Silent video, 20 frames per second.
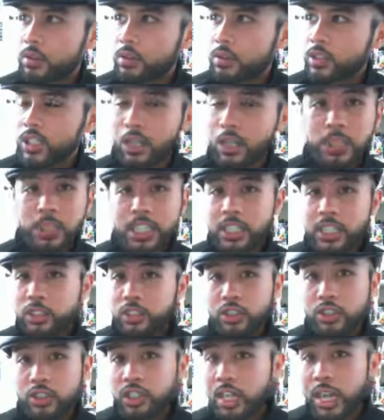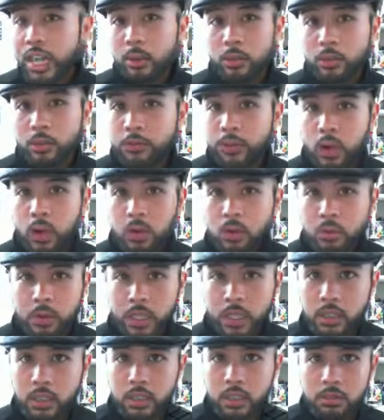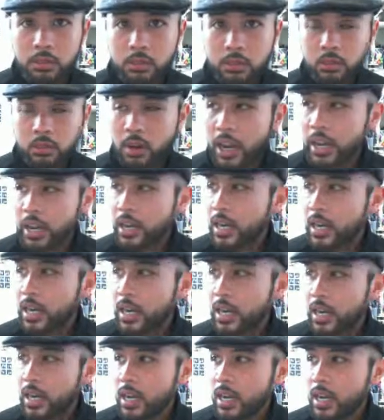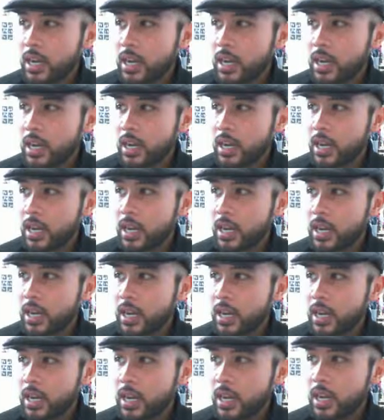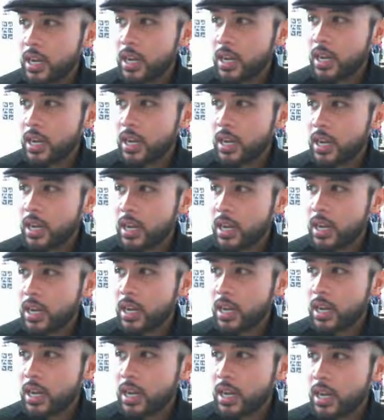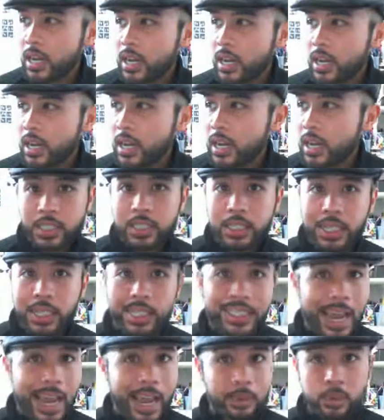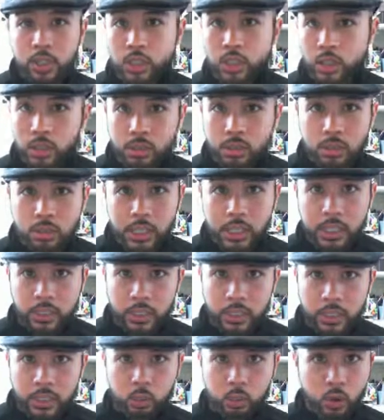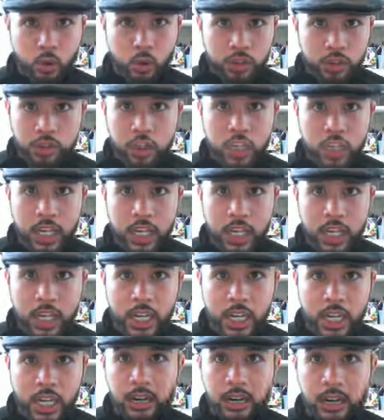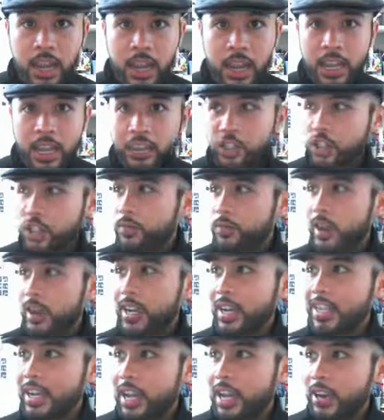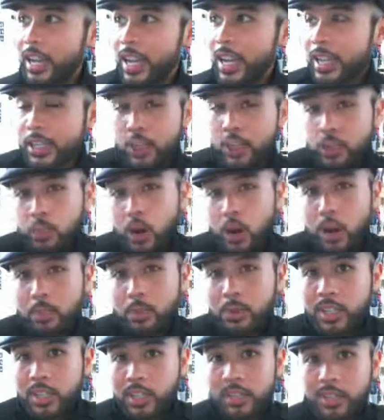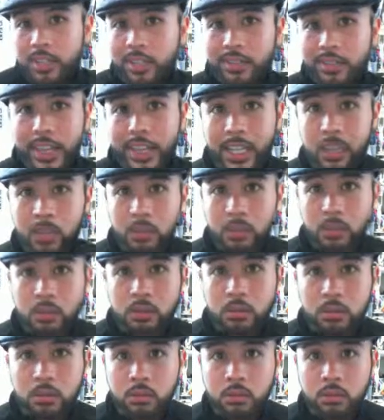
Some leads you just can't move forward with, right? Would I call this person back in 30, 45, 60 days? Absolutely. It's worth checking in and just finding out, hey, is the property still available?